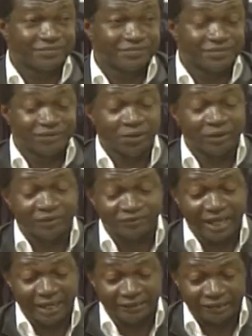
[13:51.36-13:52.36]
So if
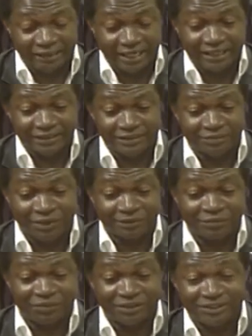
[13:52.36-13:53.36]
they are saying it about
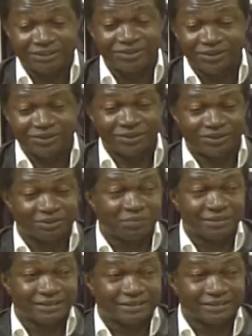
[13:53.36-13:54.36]
the police, it's not just the
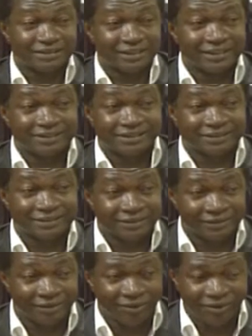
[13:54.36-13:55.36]
police. It's
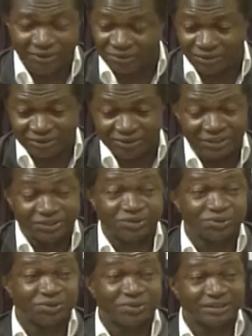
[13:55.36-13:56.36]
all across
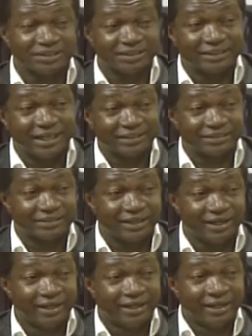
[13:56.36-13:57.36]
institutions in
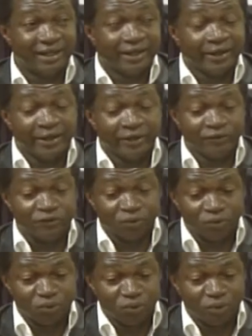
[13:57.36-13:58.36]
Nigeria. If
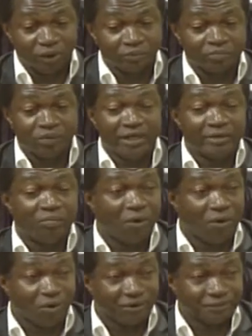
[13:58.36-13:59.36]
you do not play
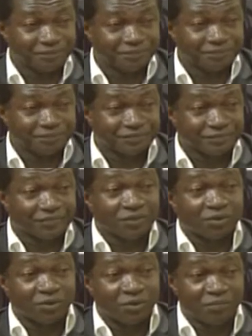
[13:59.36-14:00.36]
ball,
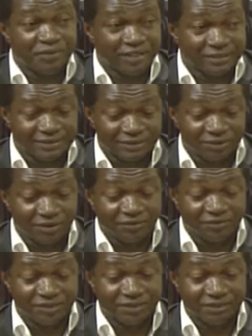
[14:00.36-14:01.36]
you could be a senior
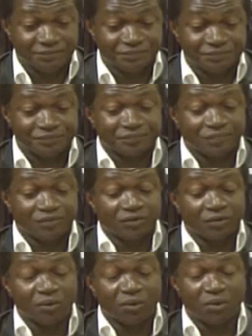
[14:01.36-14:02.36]
officer,
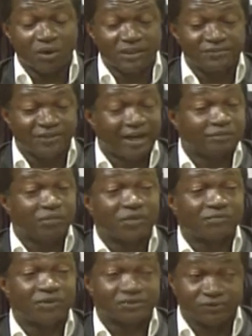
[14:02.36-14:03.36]
you're qualified
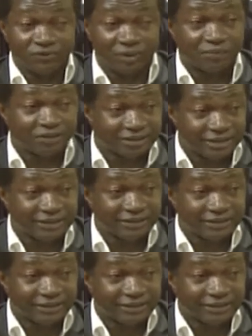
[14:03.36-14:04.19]
for a position,